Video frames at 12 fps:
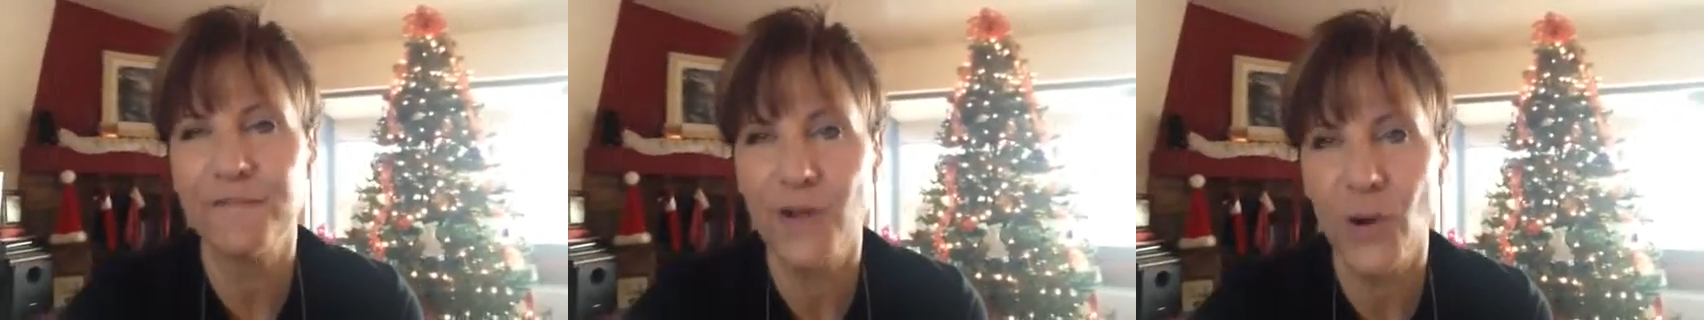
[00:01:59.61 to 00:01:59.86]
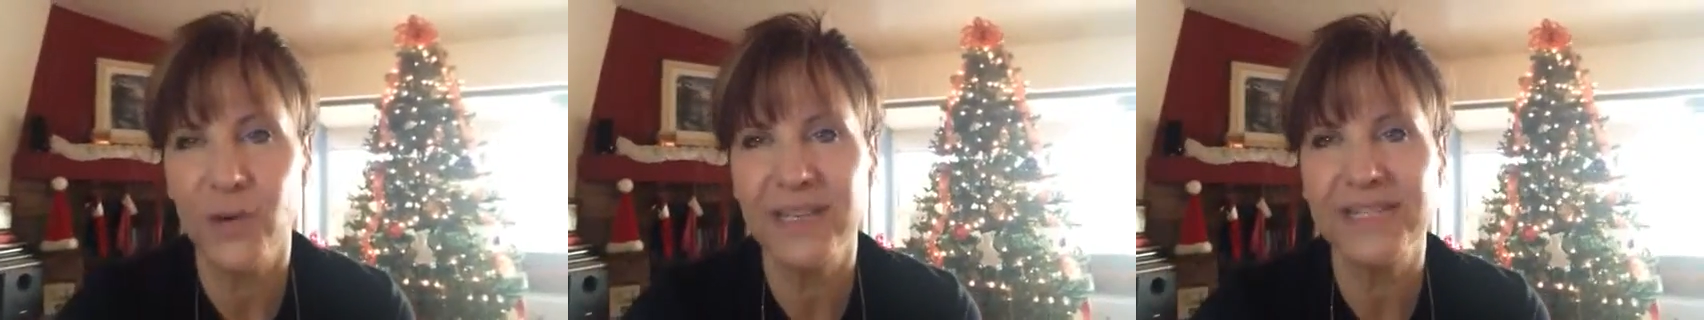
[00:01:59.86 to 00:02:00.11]

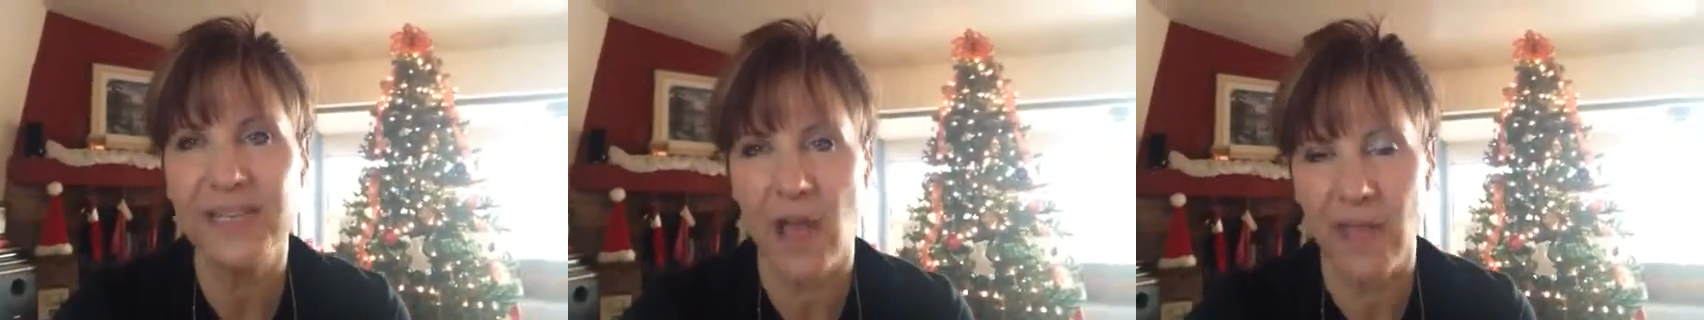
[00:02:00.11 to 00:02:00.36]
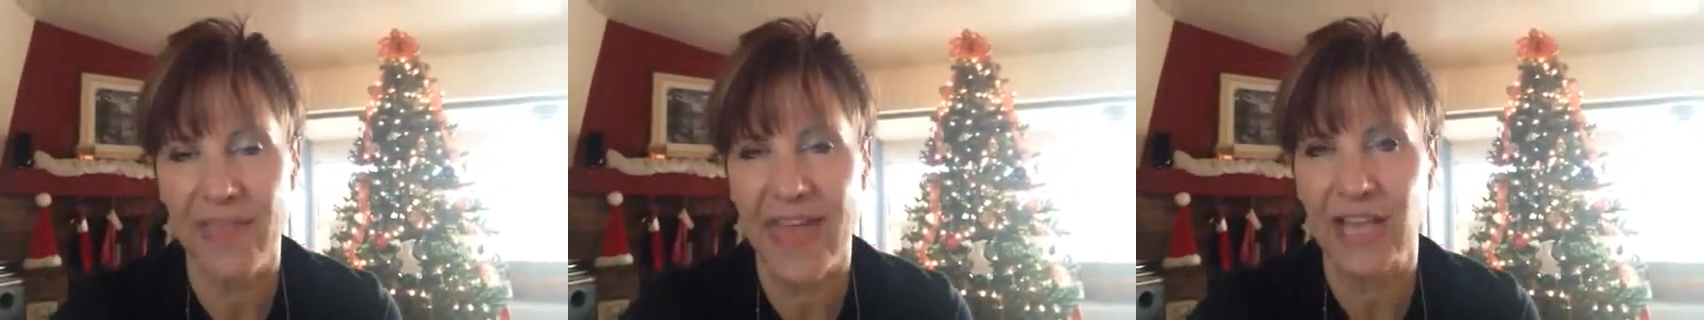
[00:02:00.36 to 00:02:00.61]
focus
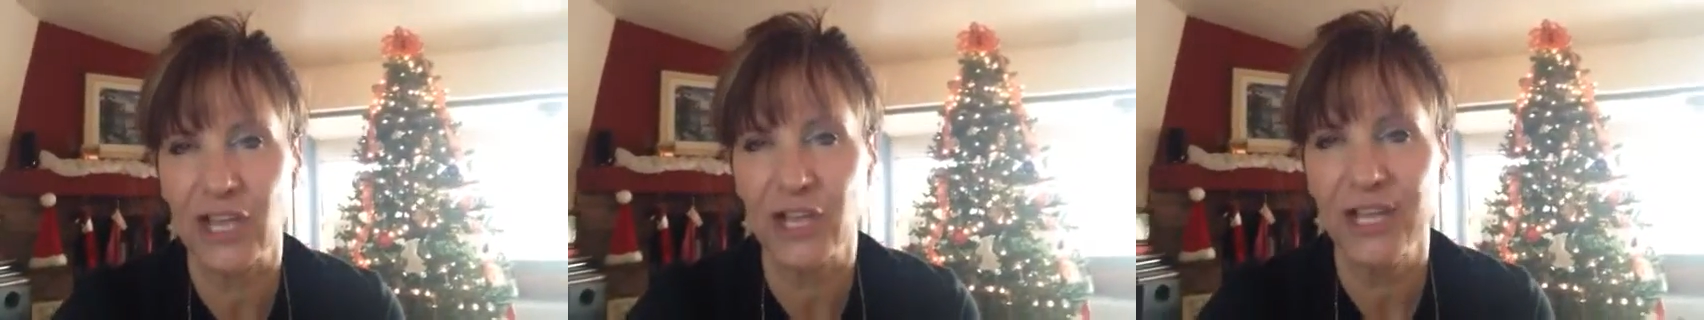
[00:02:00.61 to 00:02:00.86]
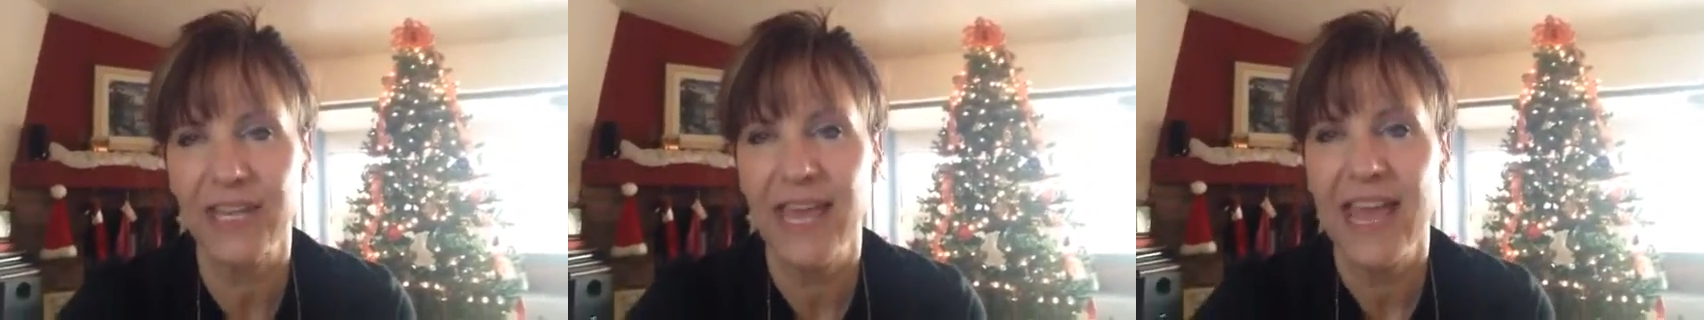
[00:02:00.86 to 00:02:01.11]
on that
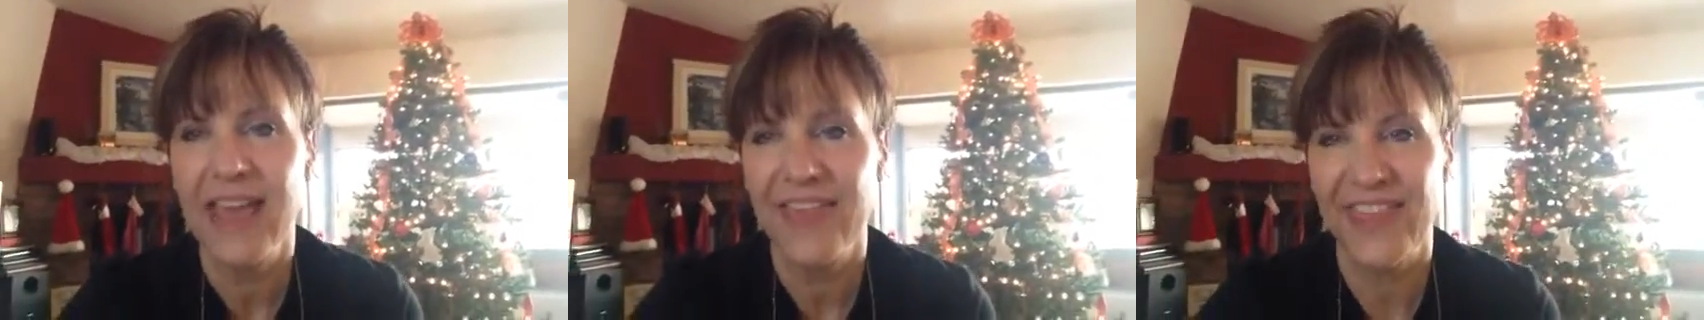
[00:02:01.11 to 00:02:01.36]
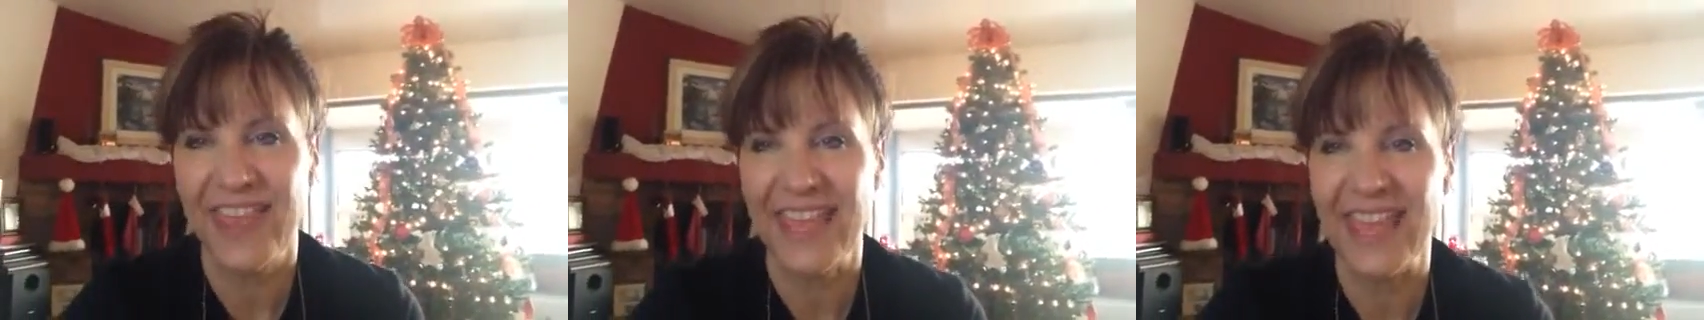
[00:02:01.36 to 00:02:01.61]
good
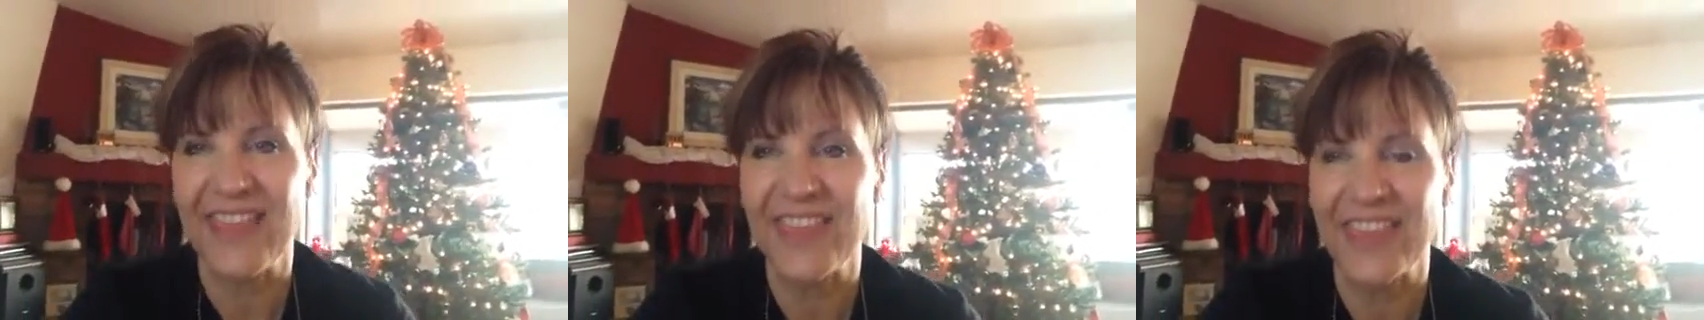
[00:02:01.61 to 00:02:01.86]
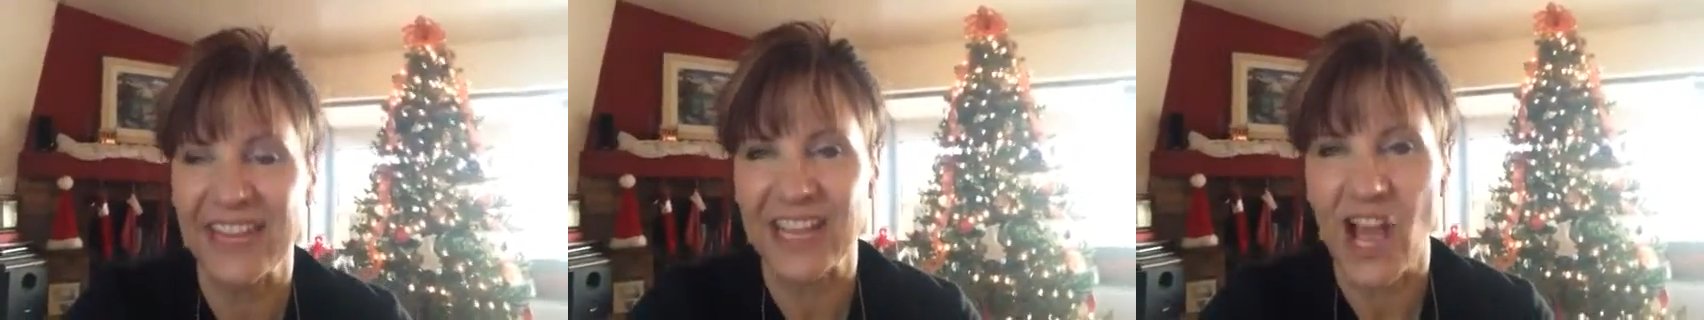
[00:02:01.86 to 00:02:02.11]
thing
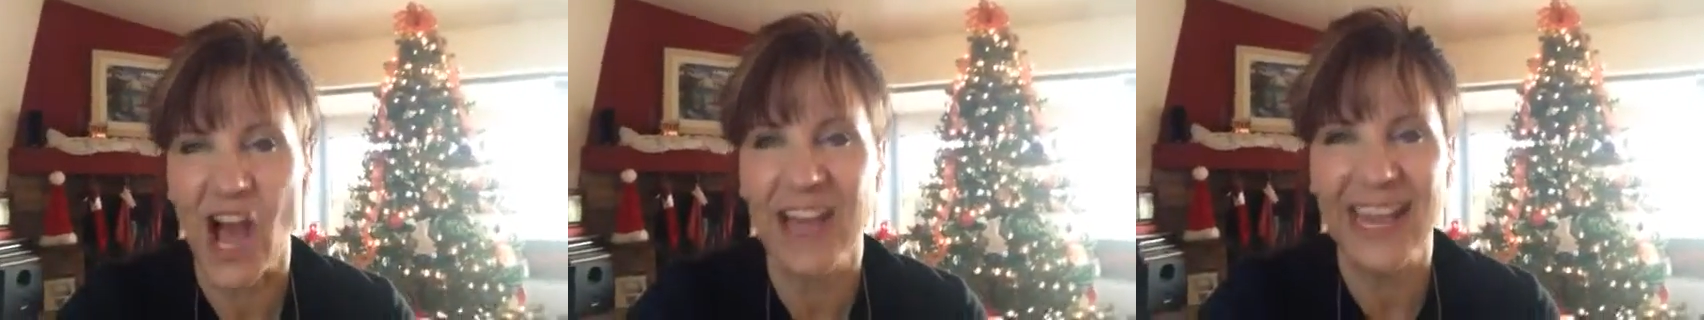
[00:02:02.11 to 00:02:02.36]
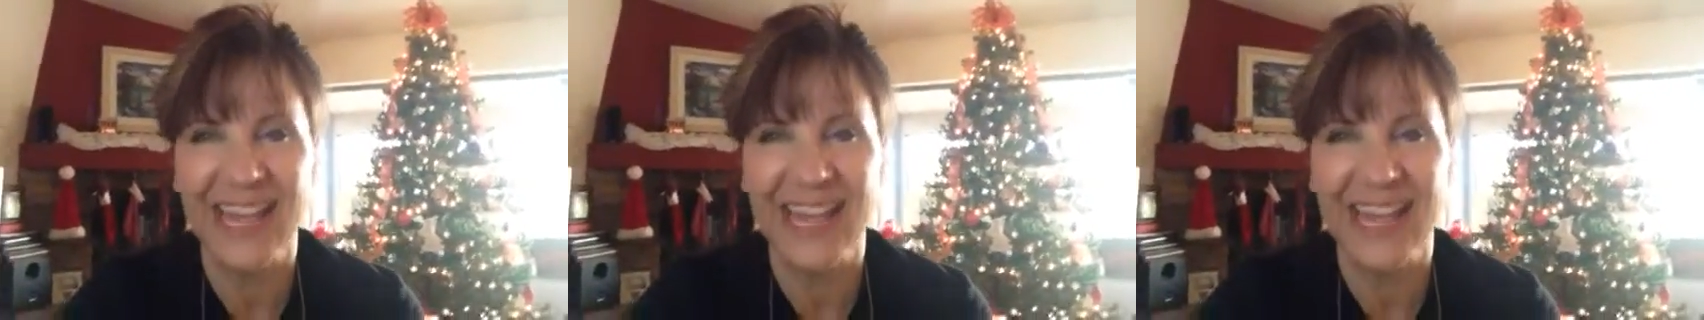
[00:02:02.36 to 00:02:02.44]
that God